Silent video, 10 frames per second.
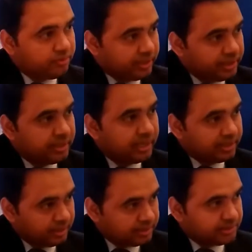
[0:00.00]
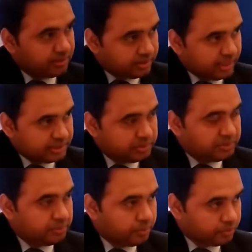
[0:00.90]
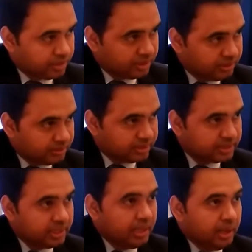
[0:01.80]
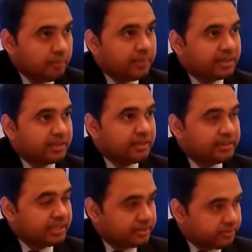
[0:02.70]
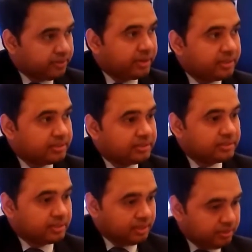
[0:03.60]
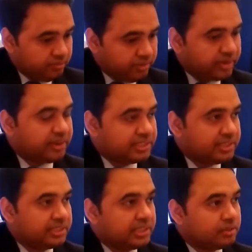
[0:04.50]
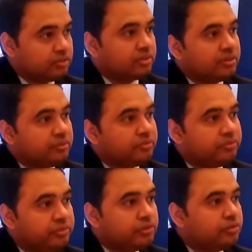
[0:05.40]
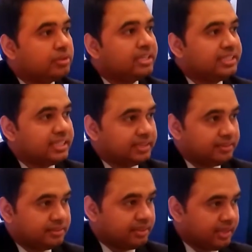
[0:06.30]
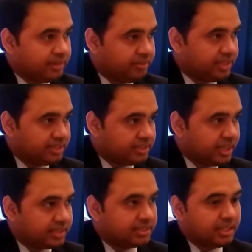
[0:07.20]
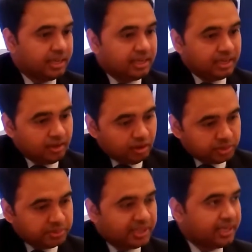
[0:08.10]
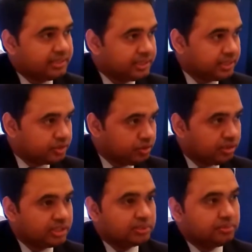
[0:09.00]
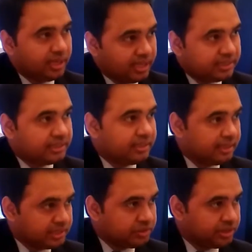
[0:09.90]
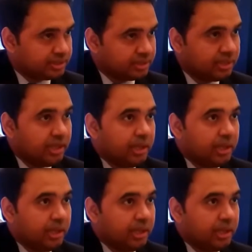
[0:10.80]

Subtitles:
trade and cultural ties between both the countries. But their trades were restricted to few key sectors, like whether it's textile, hospitality, tourism, healthcare, education.